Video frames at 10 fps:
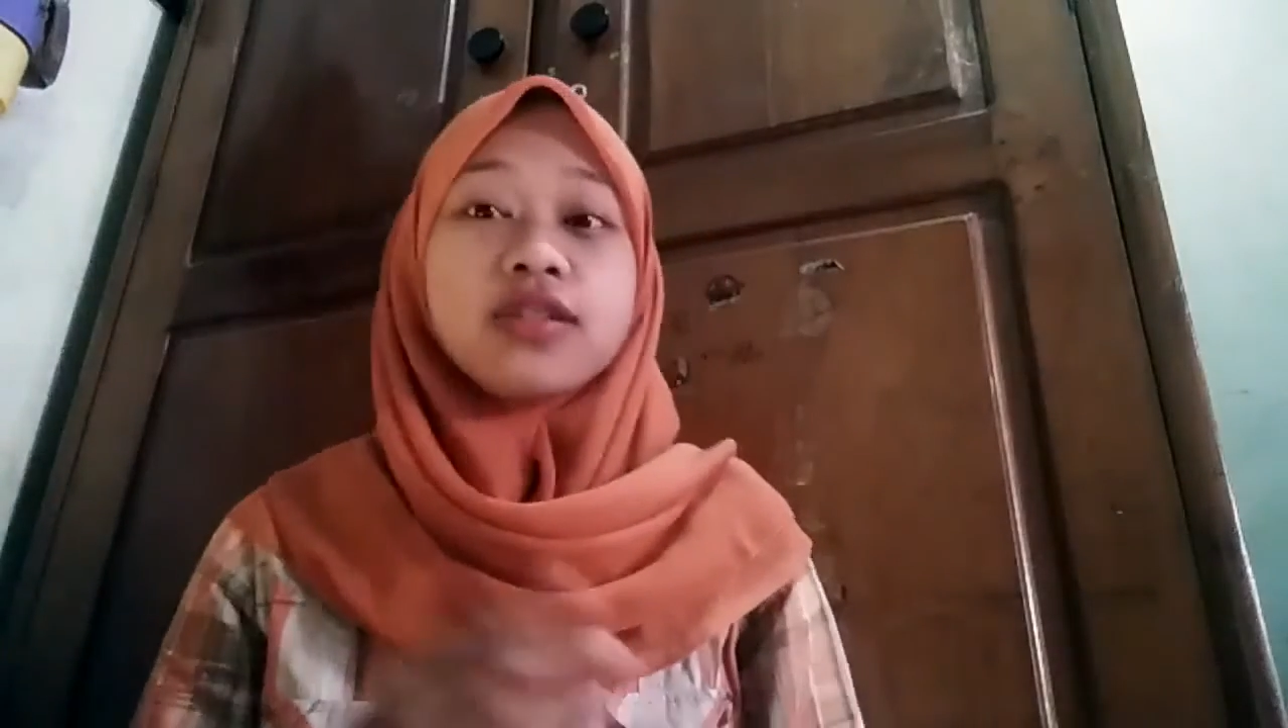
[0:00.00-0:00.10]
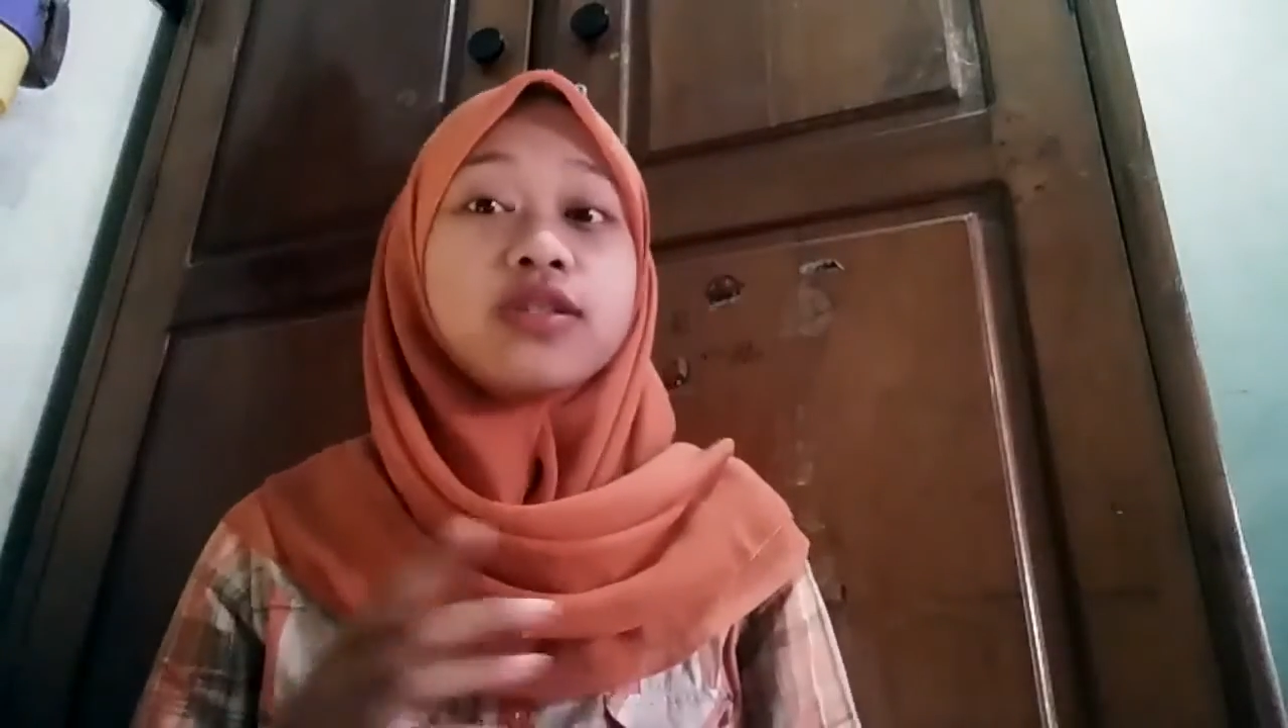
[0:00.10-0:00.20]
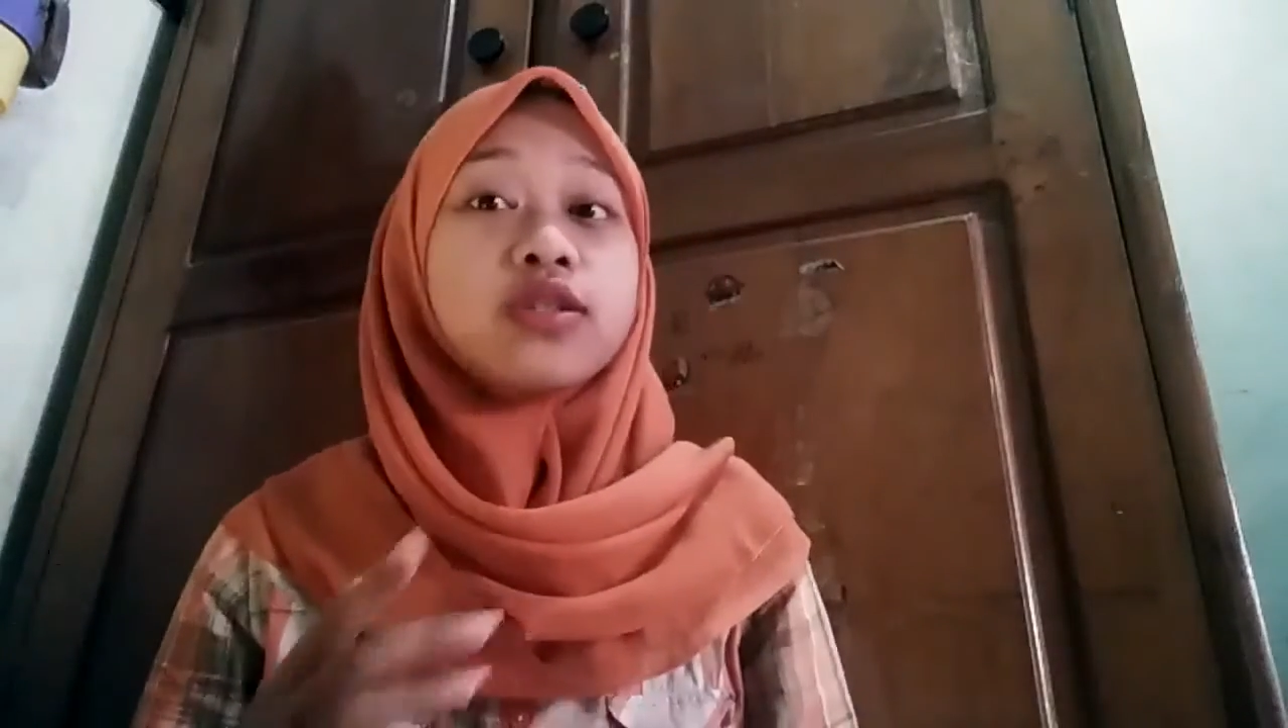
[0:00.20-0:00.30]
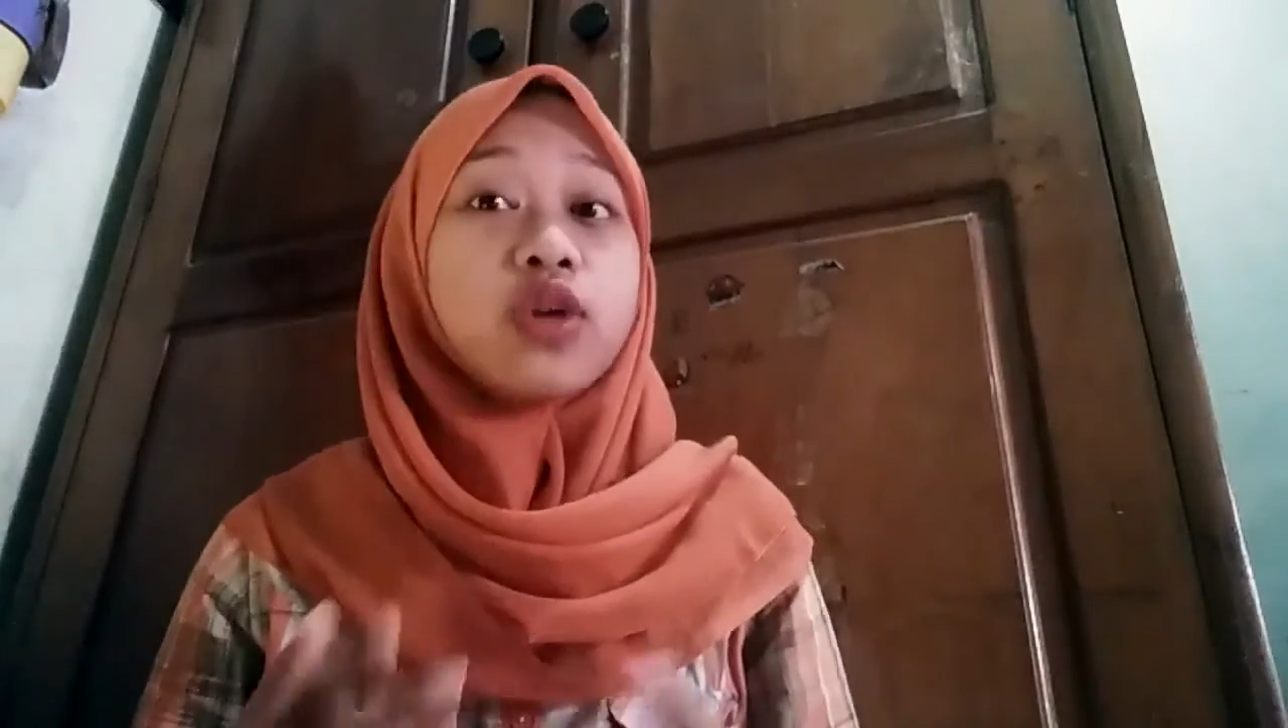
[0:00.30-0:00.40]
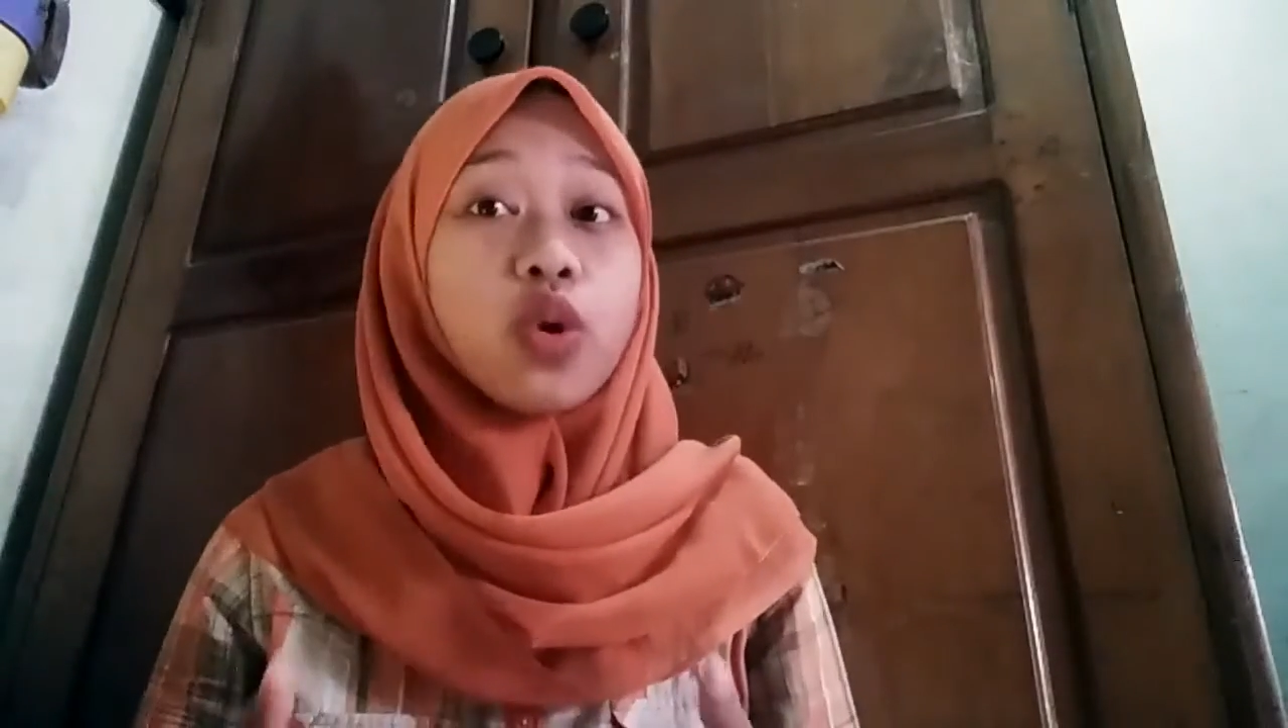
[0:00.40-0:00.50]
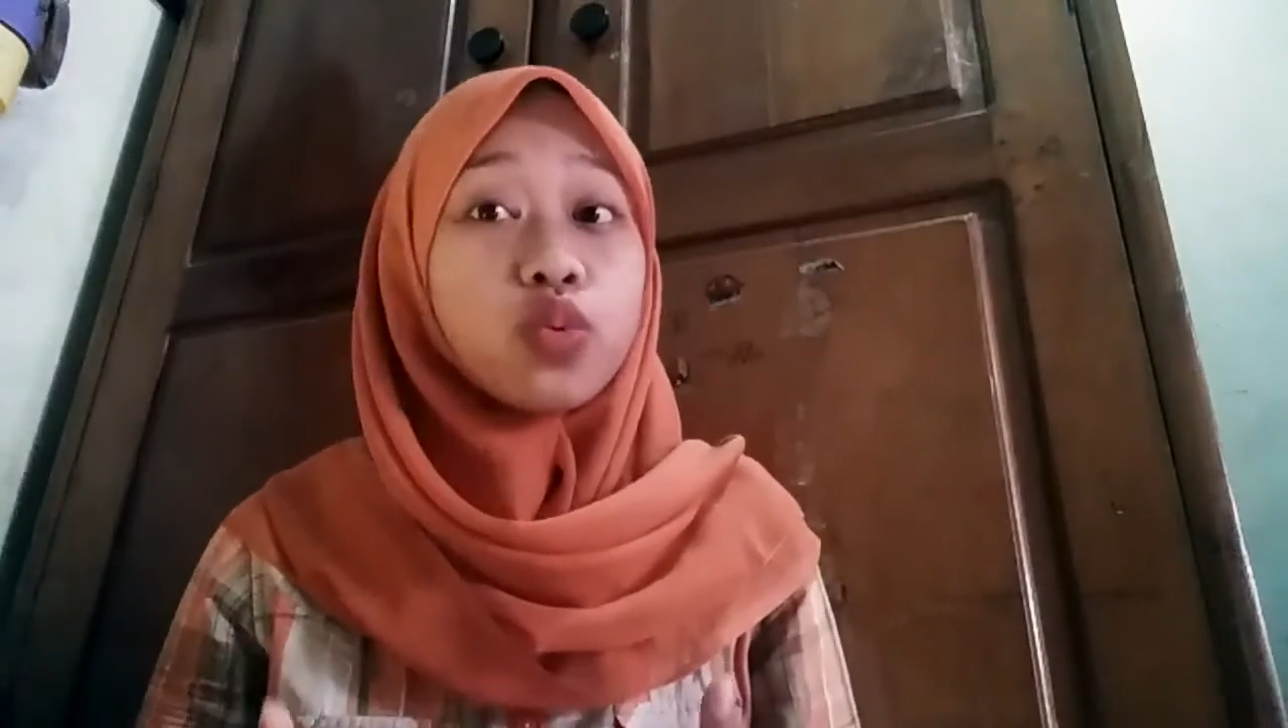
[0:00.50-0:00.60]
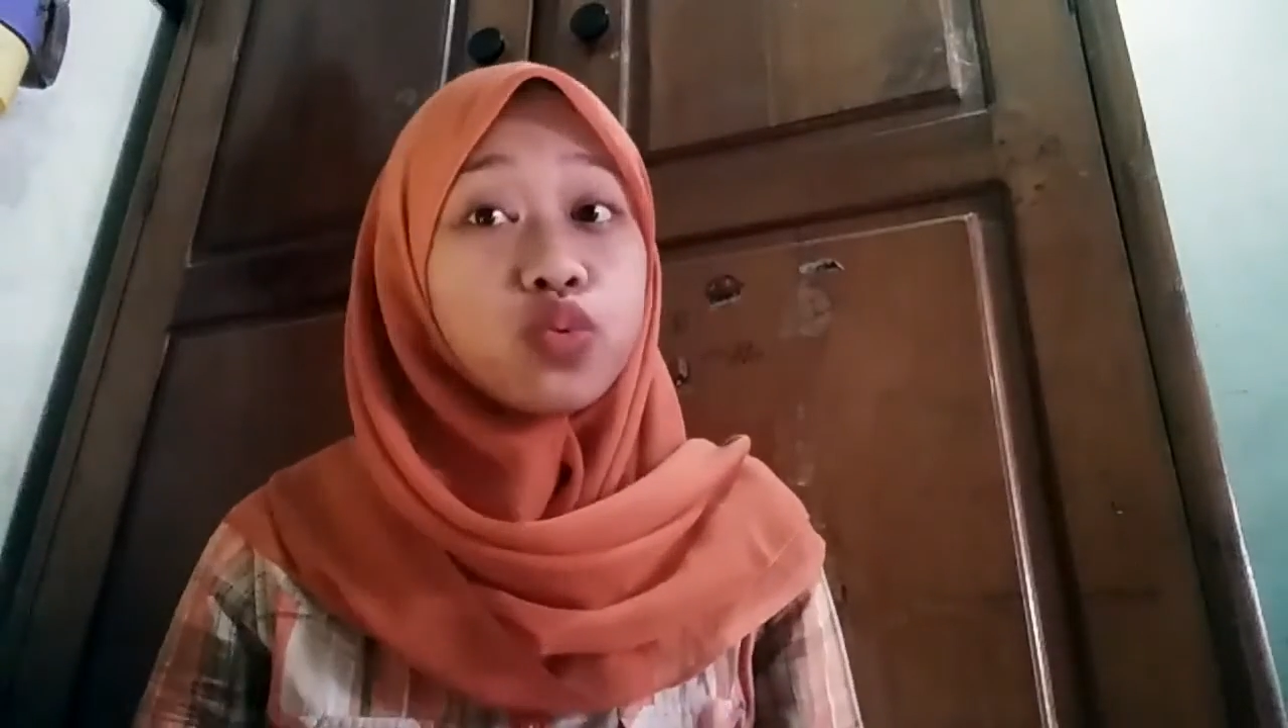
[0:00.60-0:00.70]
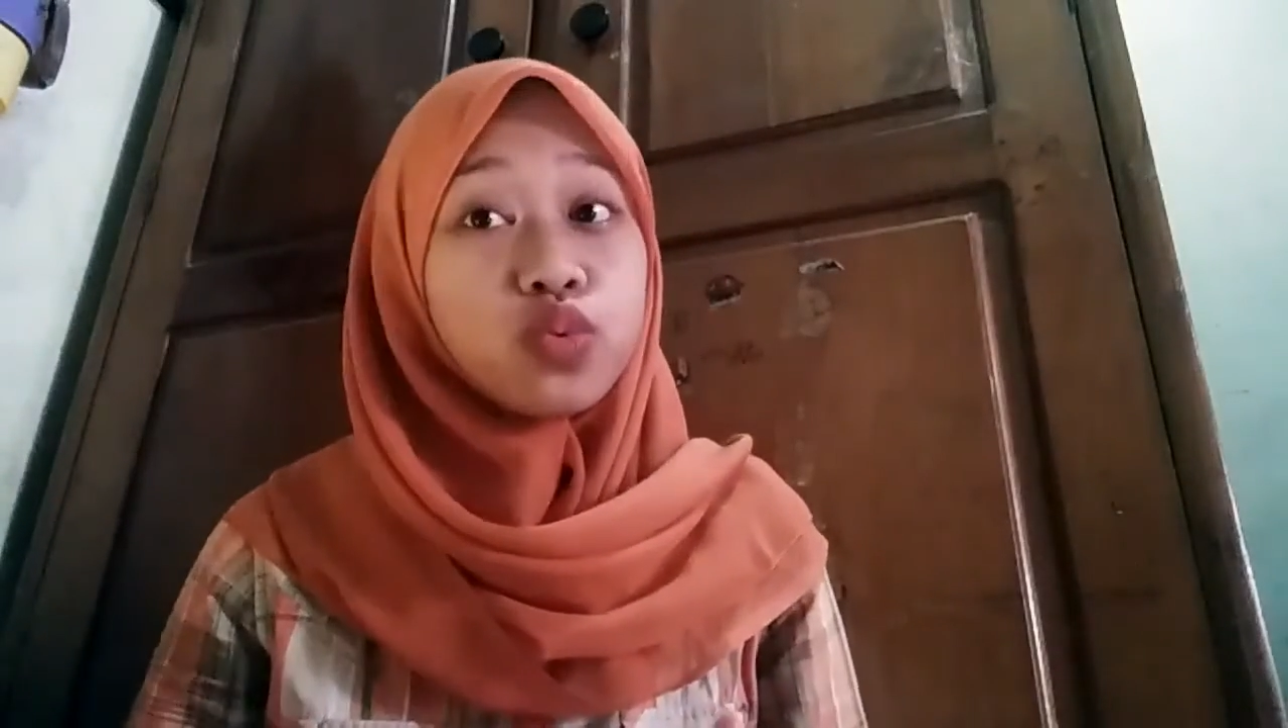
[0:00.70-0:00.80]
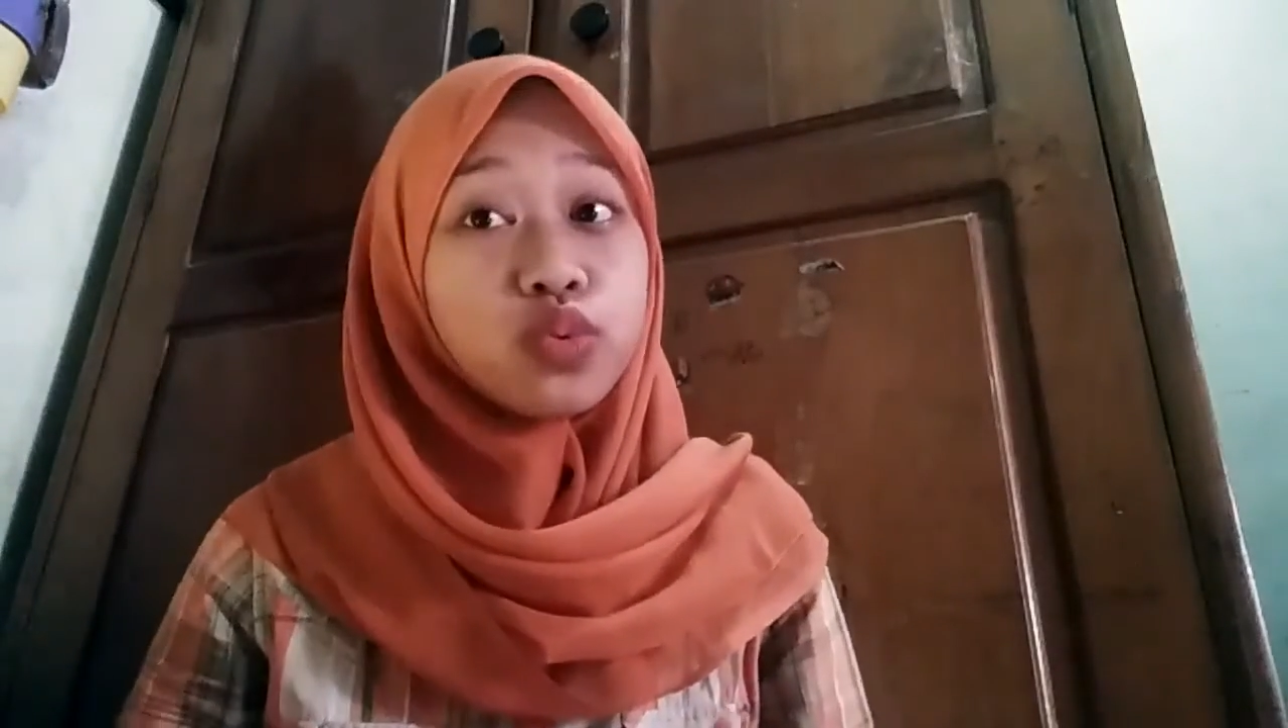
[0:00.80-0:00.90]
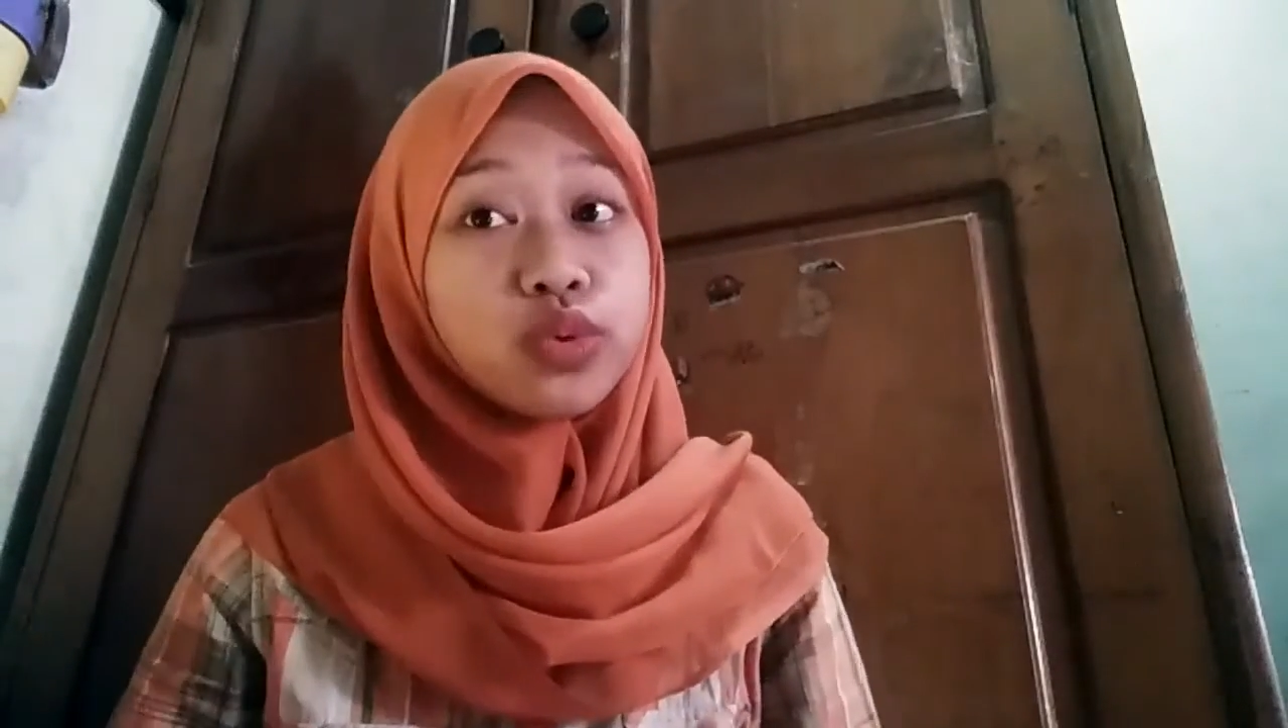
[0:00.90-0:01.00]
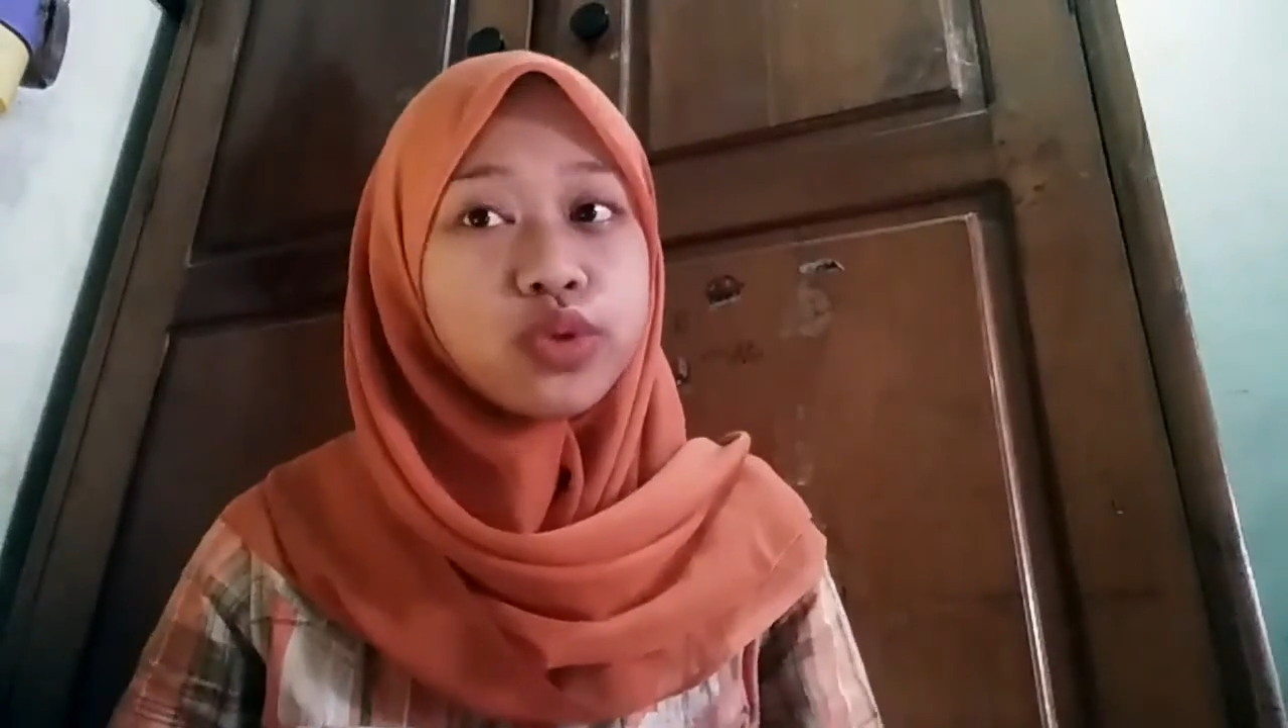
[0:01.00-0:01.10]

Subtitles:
So